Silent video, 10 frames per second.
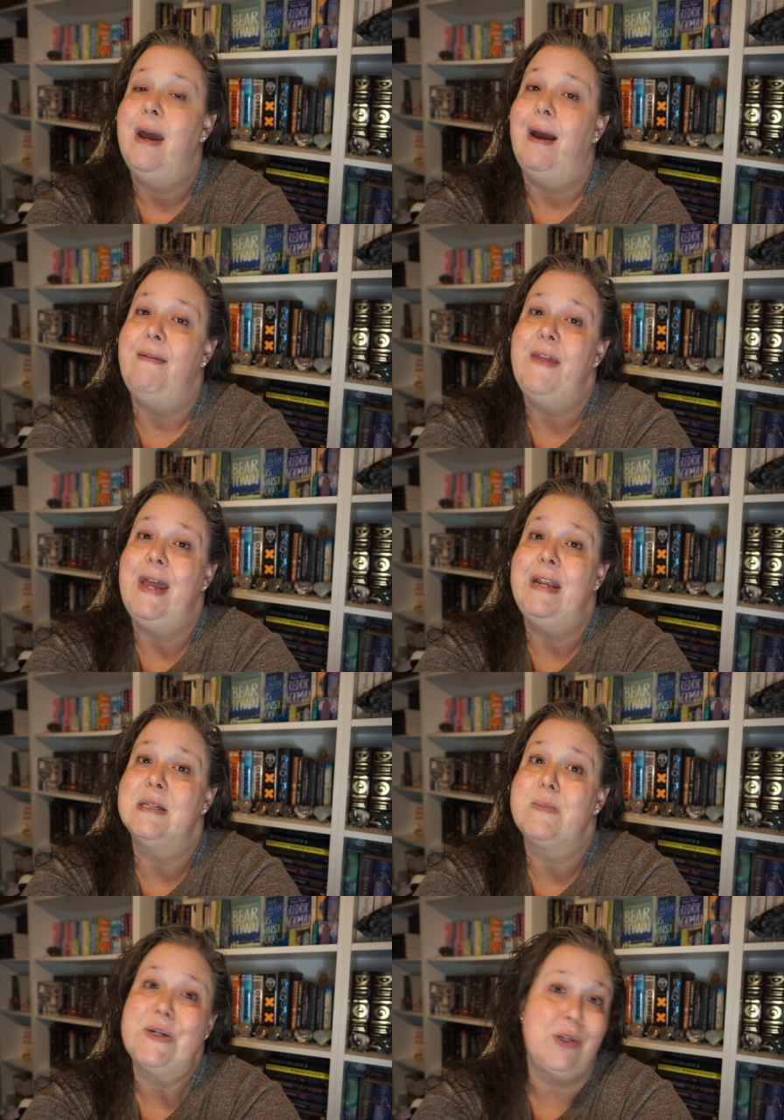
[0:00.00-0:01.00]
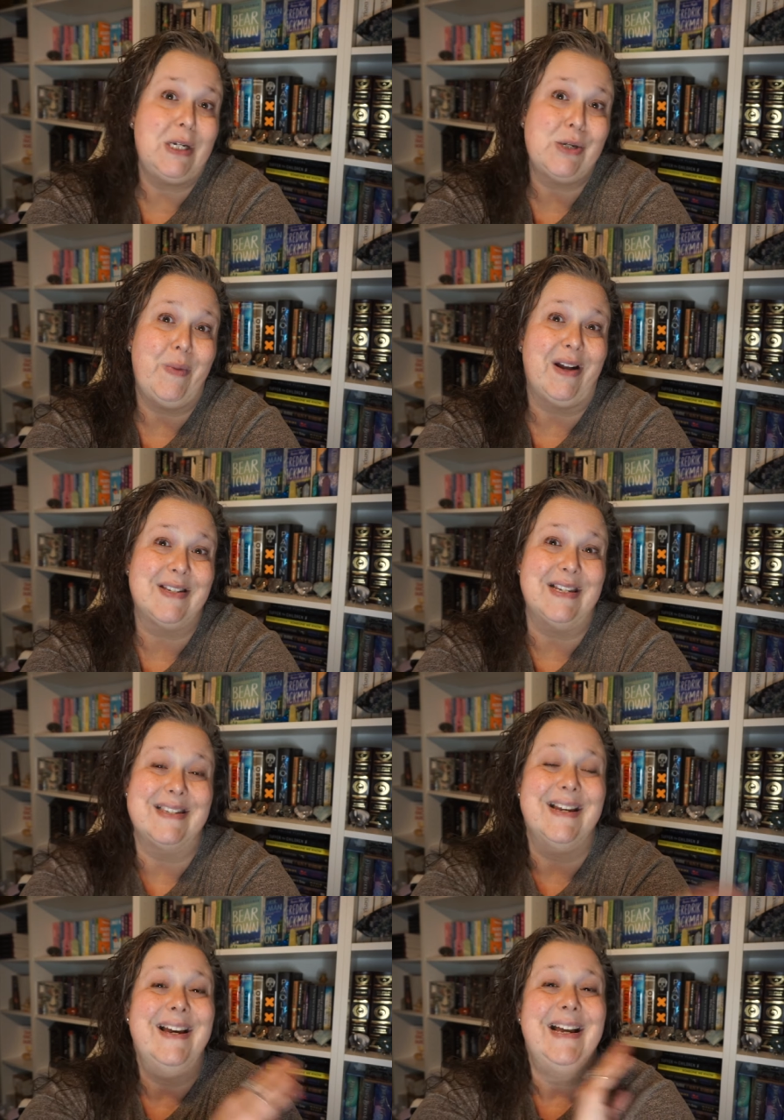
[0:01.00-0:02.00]
and then special edition
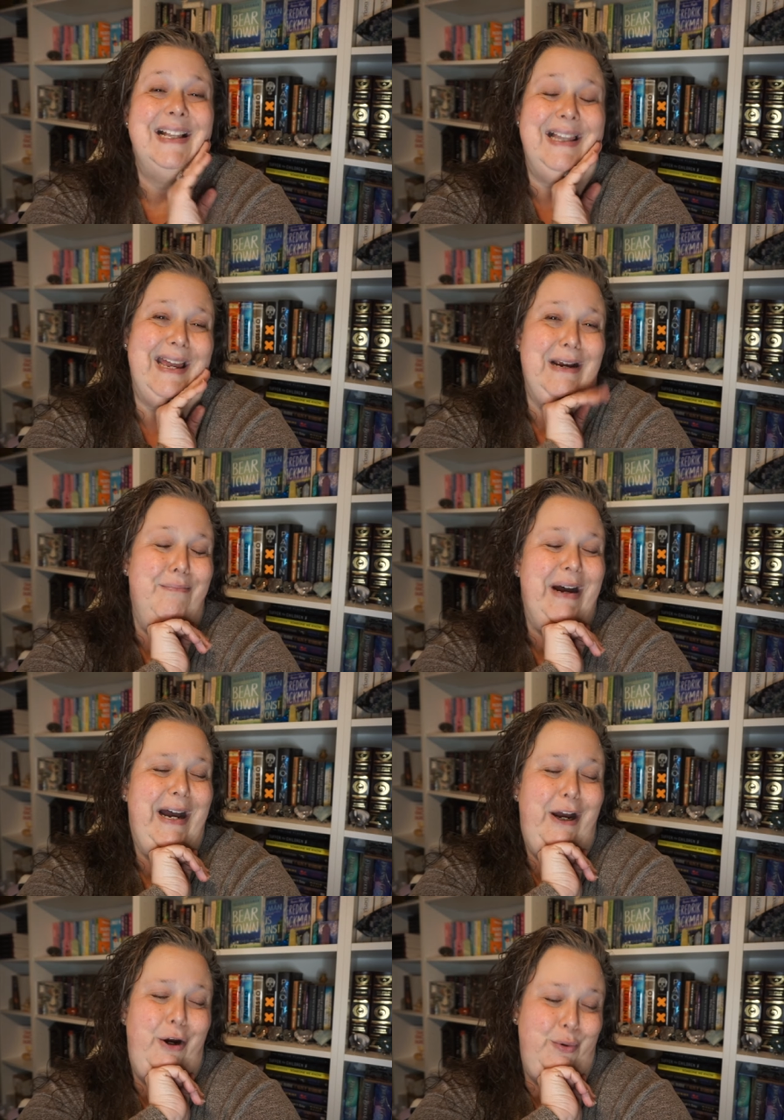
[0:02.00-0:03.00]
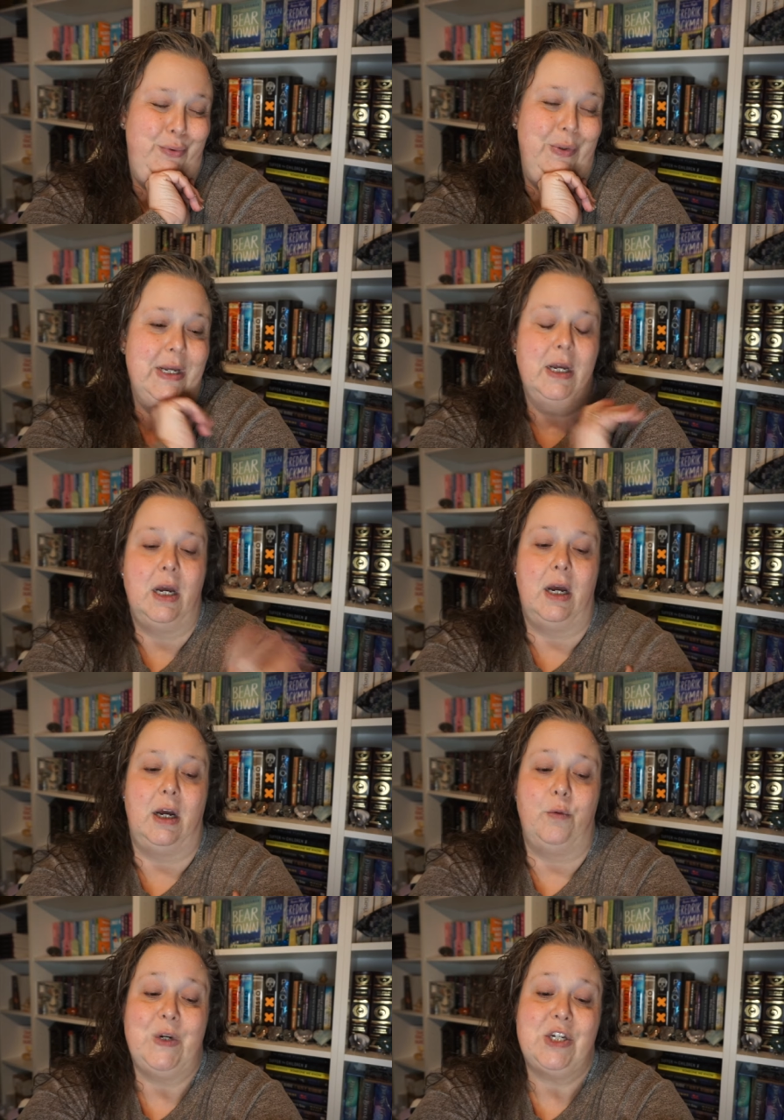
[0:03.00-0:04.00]
boxes like my own,
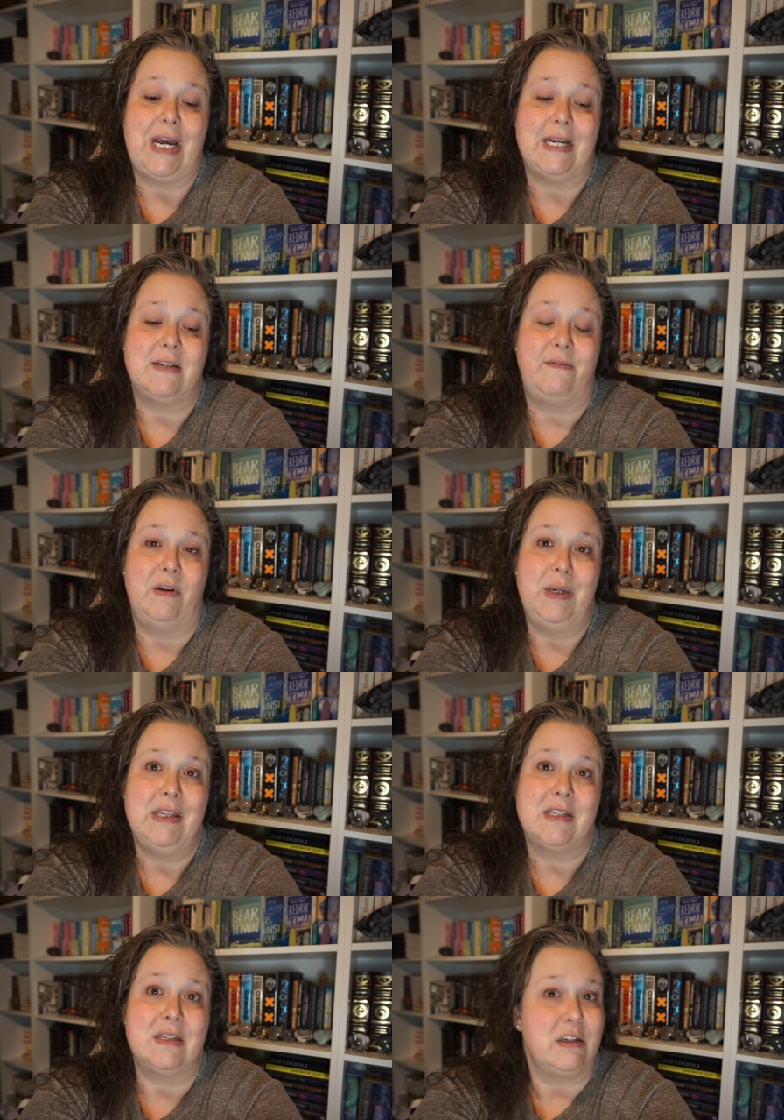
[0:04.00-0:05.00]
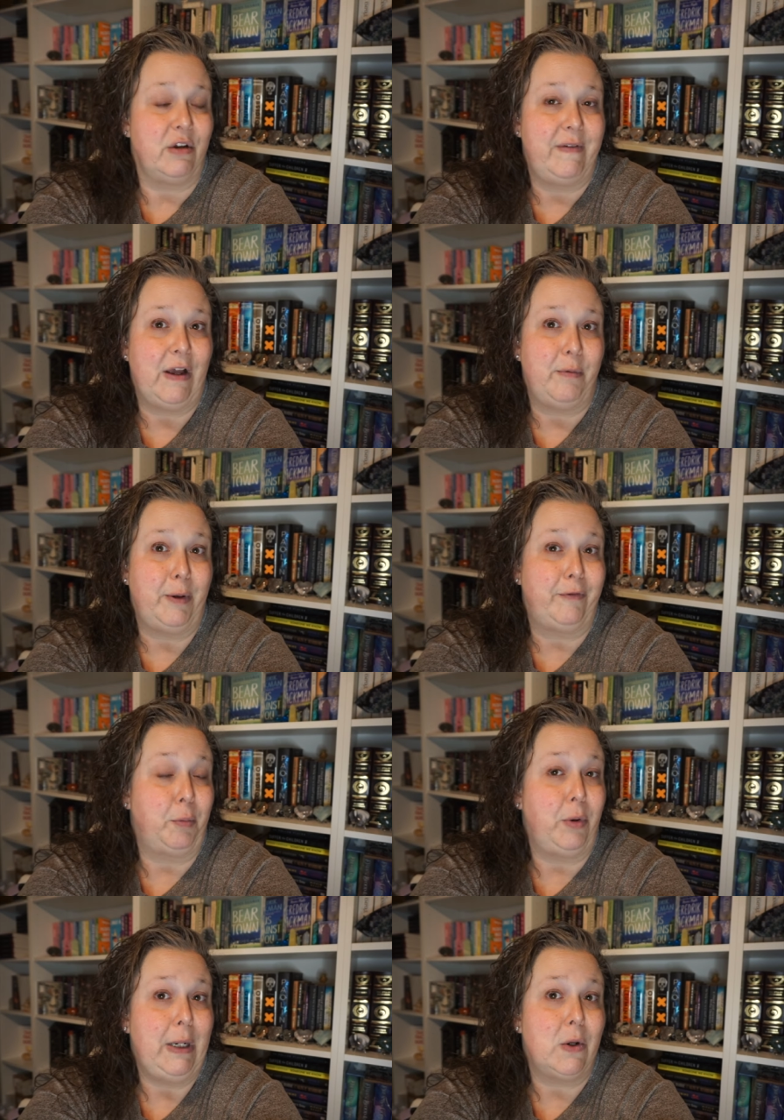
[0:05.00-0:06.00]
uh, which as of filming this is still available for
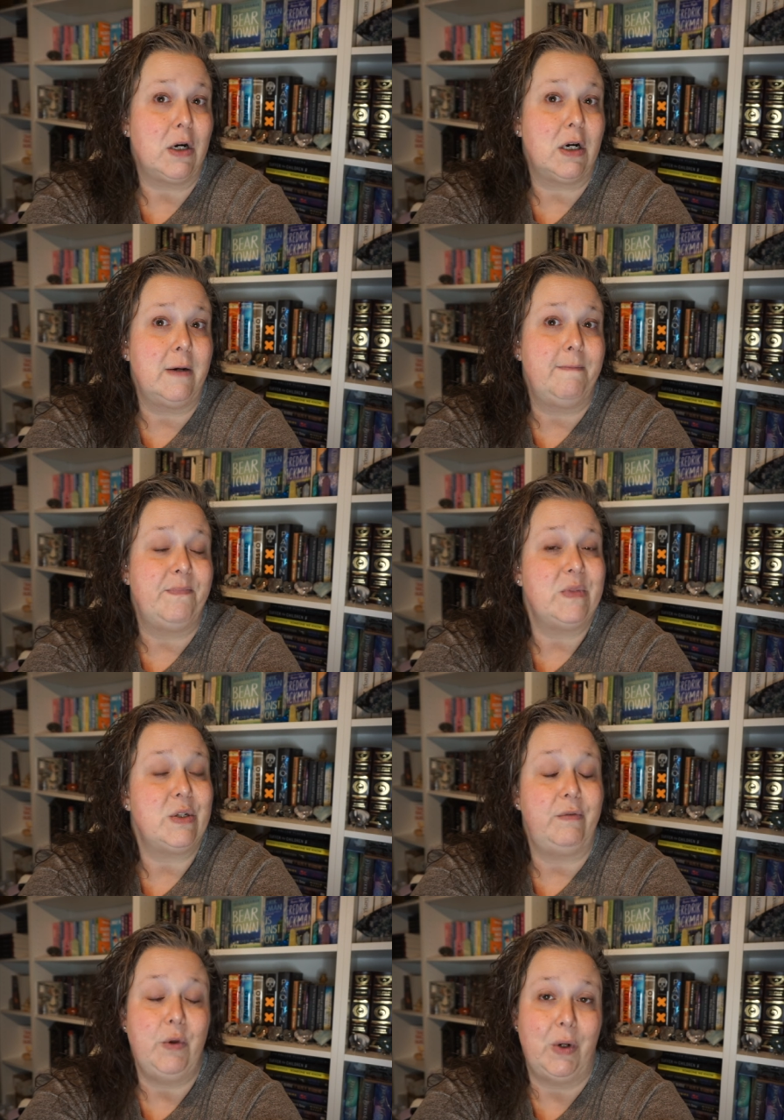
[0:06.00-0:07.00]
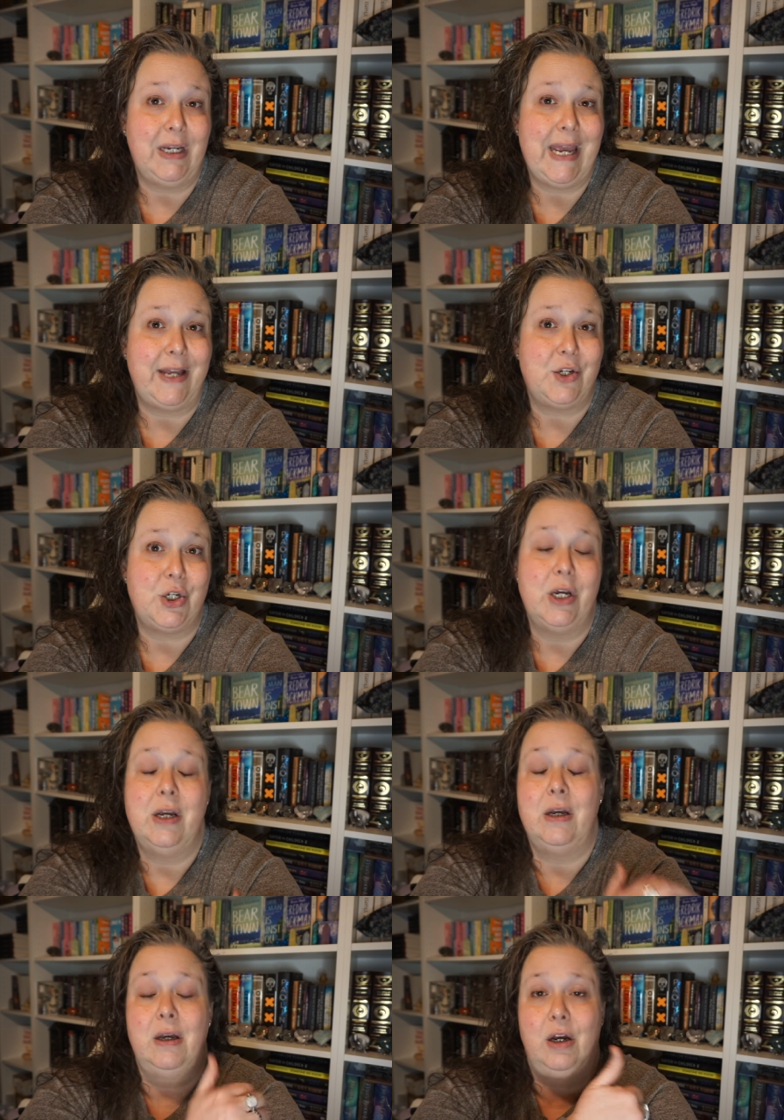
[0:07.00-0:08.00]
pre-order. So if you want to catch
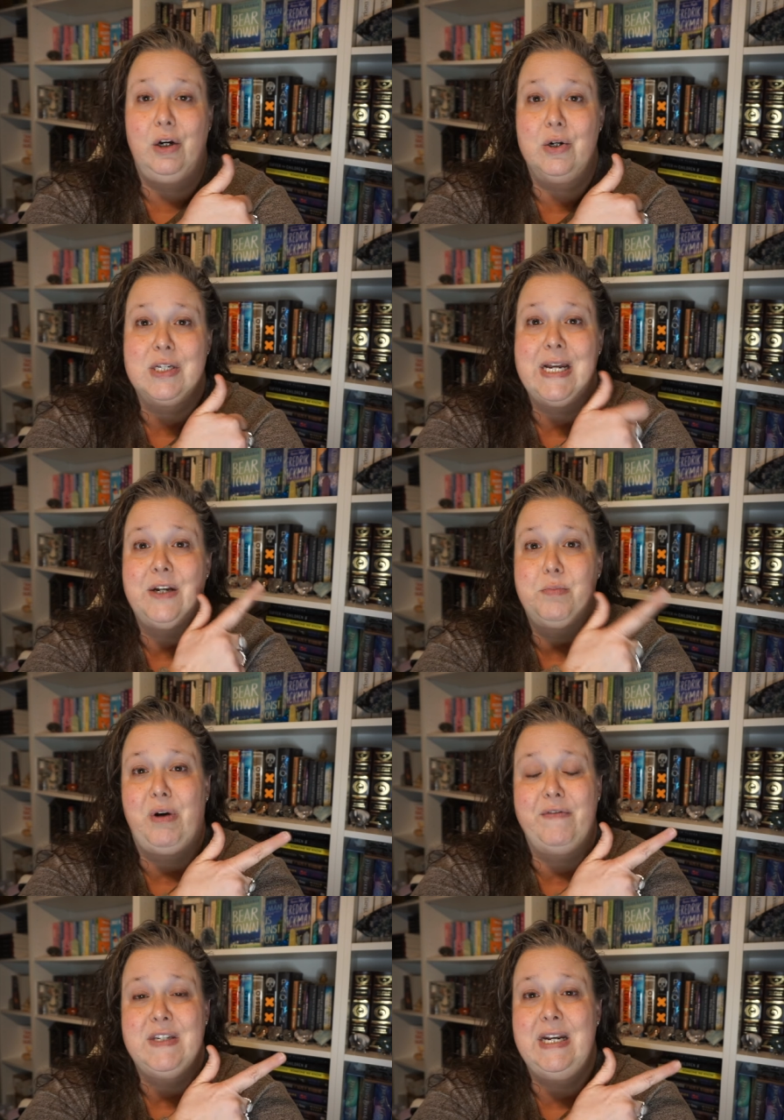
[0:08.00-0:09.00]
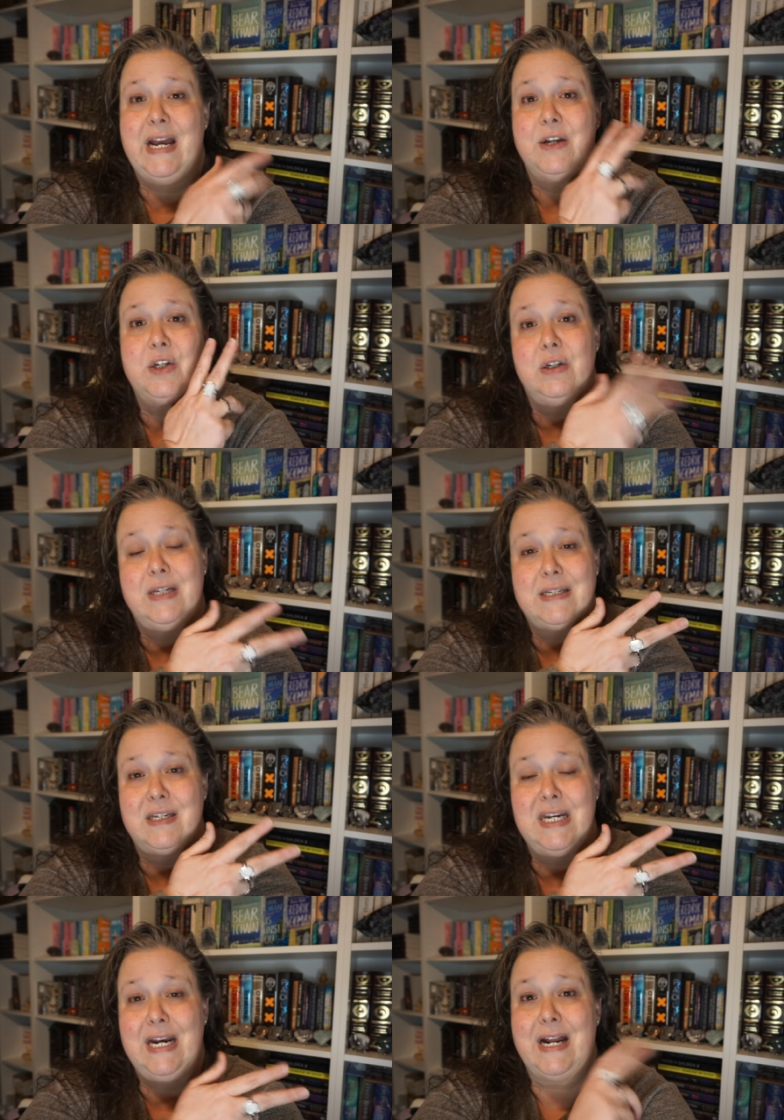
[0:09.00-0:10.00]
A Curse in Ash, Prophecy in Ash,
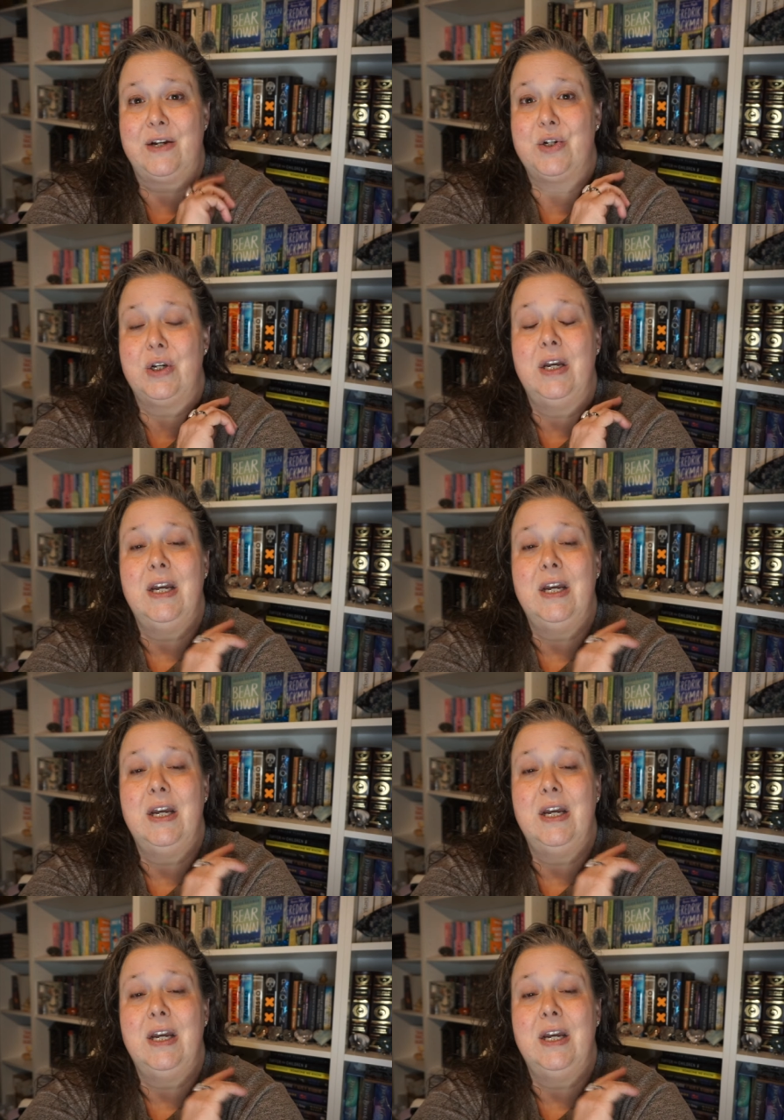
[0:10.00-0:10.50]
Destiny in Ash